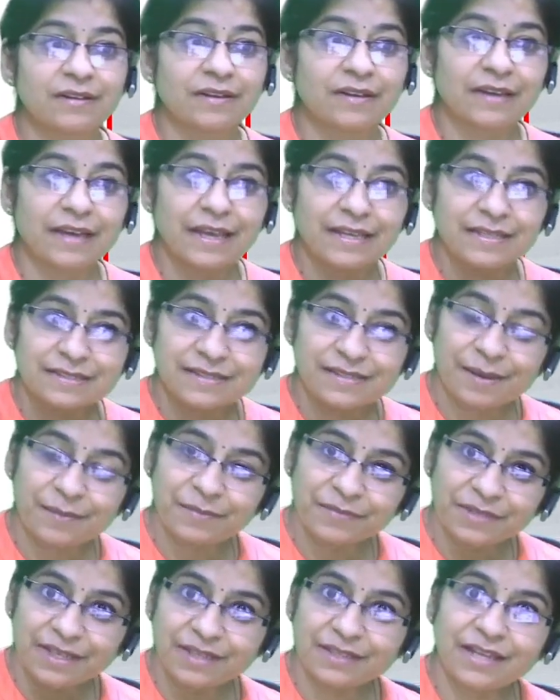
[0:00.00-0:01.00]
It's
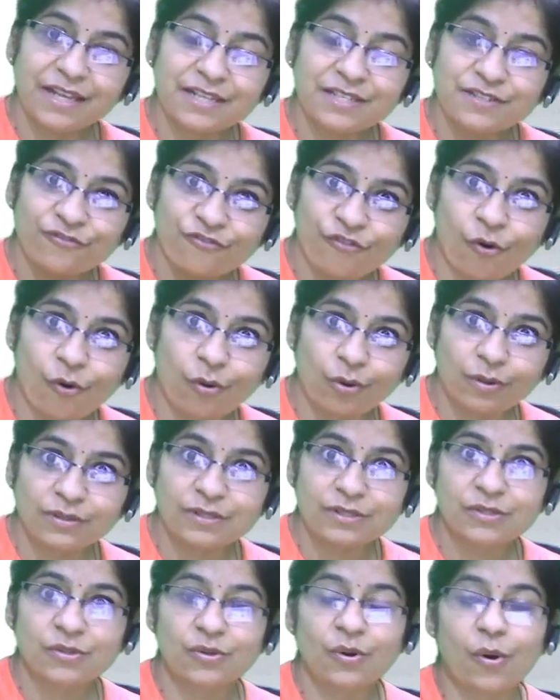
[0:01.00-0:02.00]
something that's
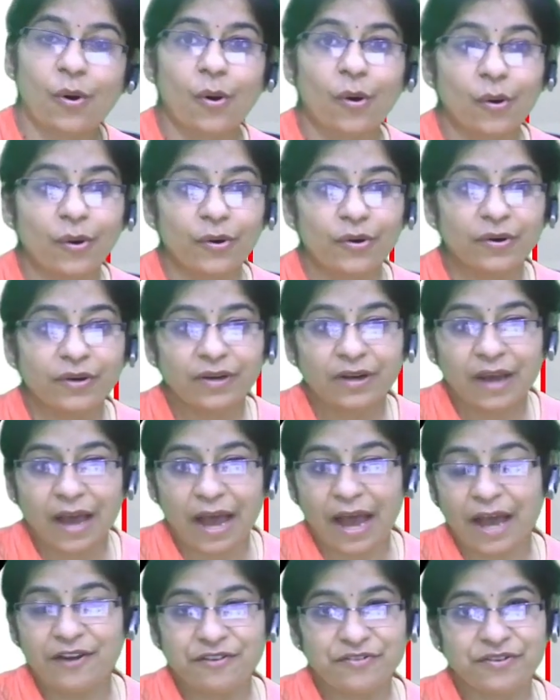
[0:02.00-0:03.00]
false or
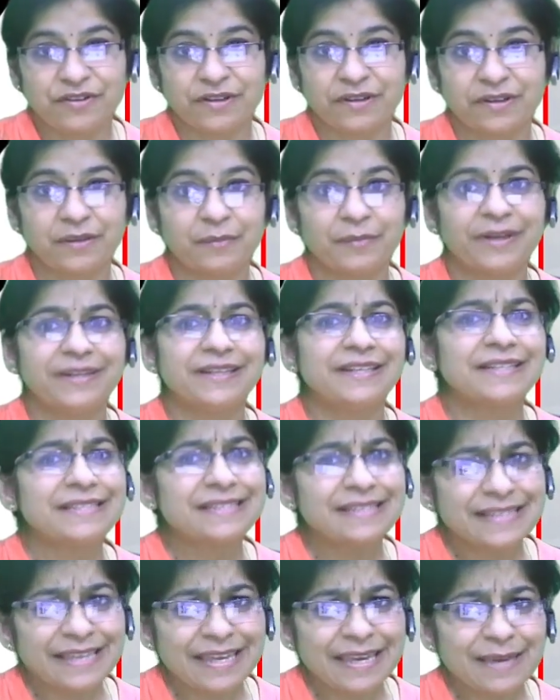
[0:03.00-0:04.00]
unreal, but it
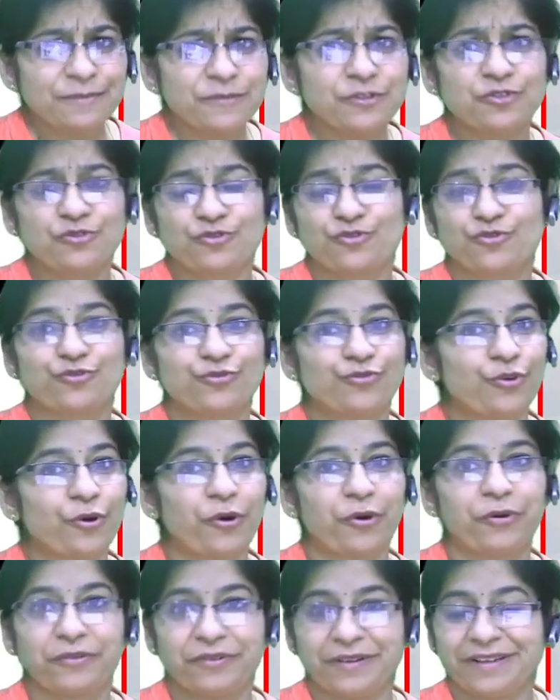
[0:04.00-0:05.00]
seems true
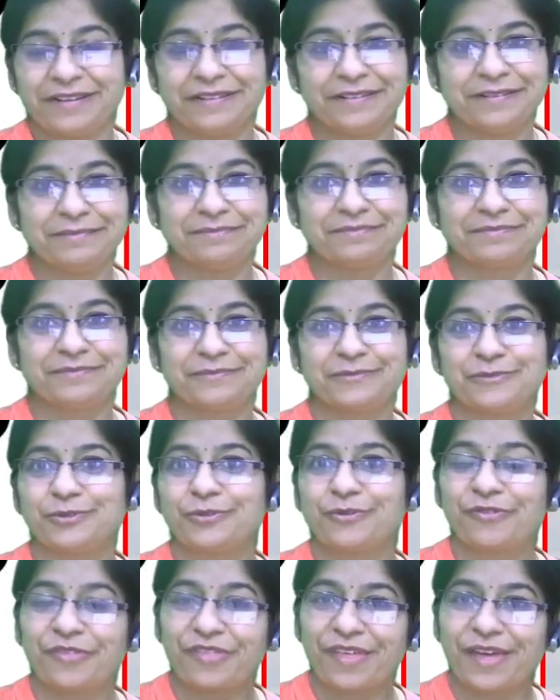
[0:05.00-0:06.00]
or real.
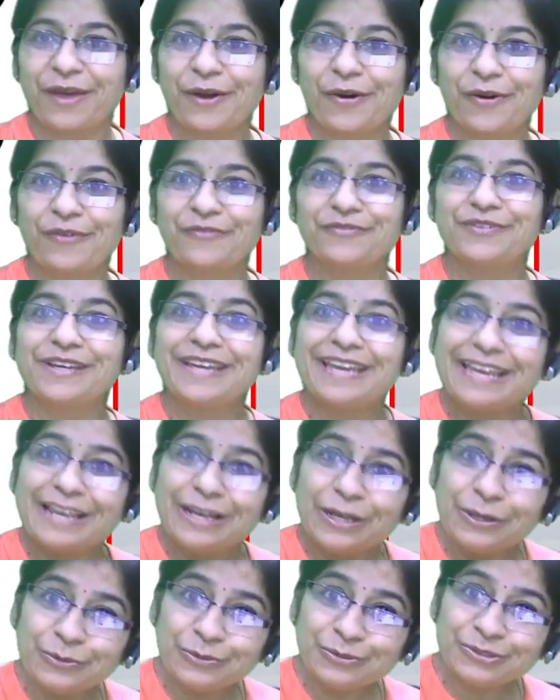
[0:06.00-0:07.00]
So think of the
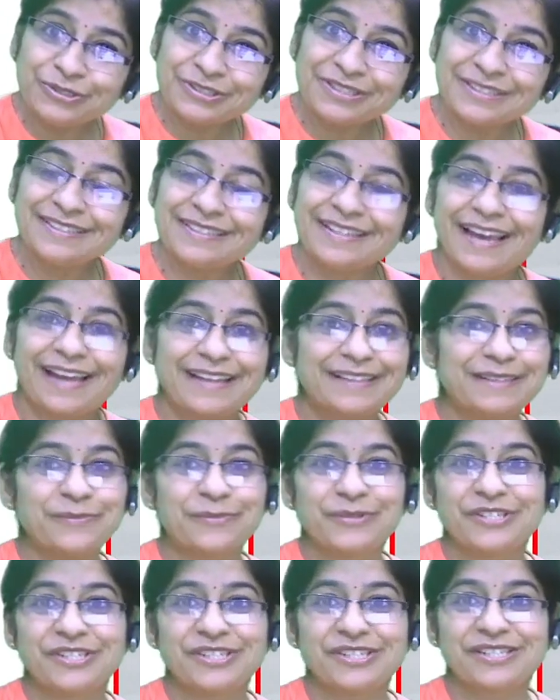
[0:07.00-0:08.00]
illusion that the
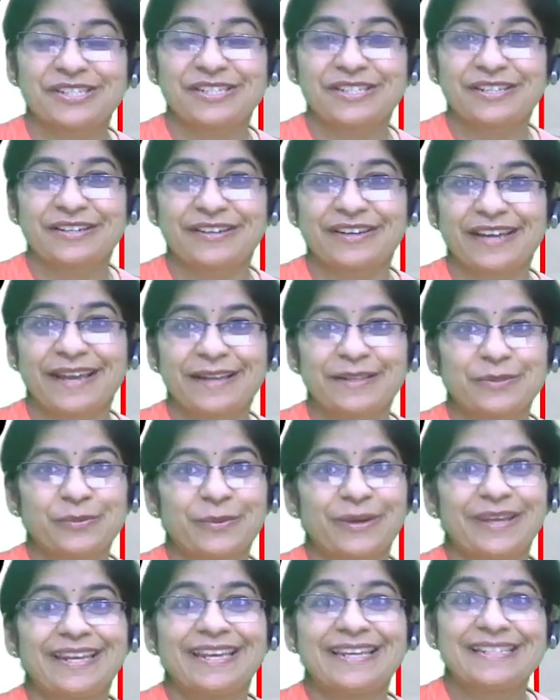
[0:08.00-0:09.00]
magician creates
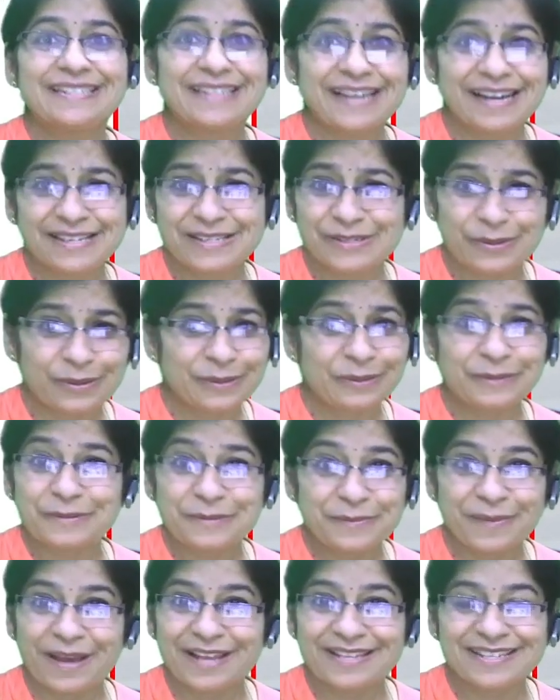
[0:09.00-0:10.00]
when he does all
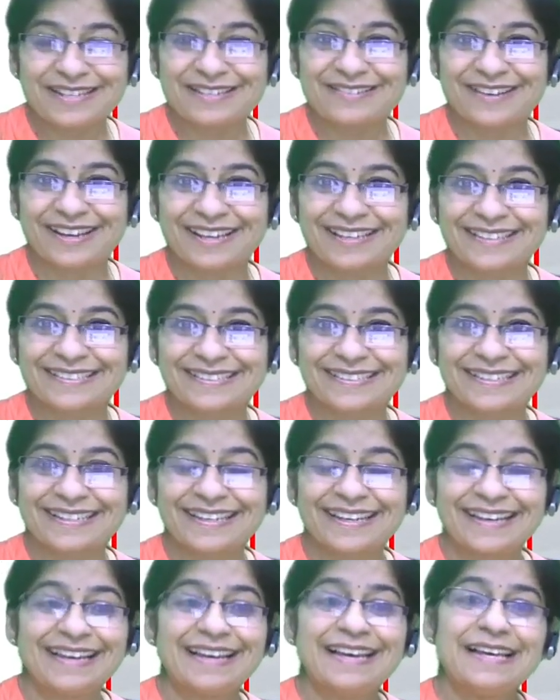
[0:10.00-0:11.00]
those magic tricks.
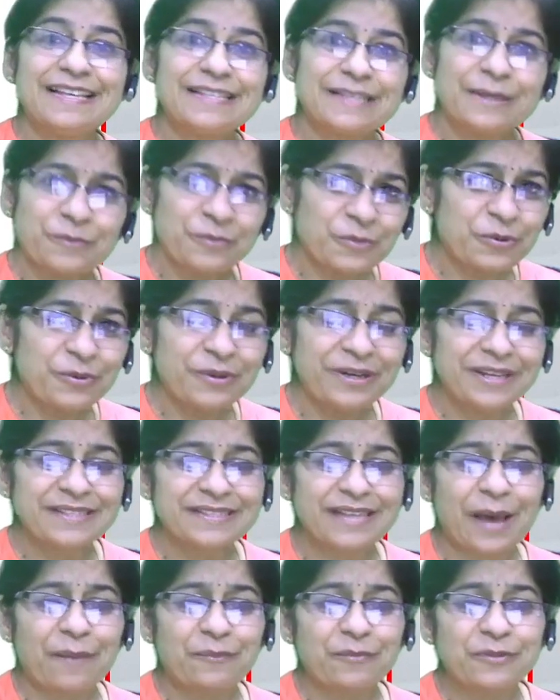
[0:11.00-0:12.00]
Some more
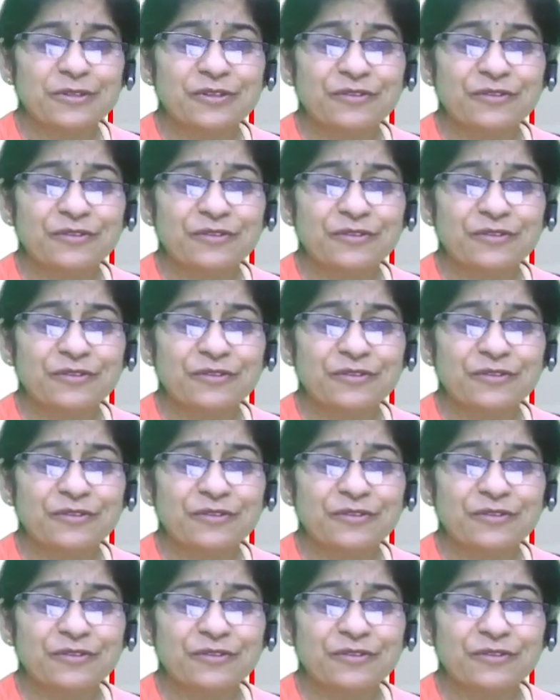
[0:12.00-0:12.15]
examples of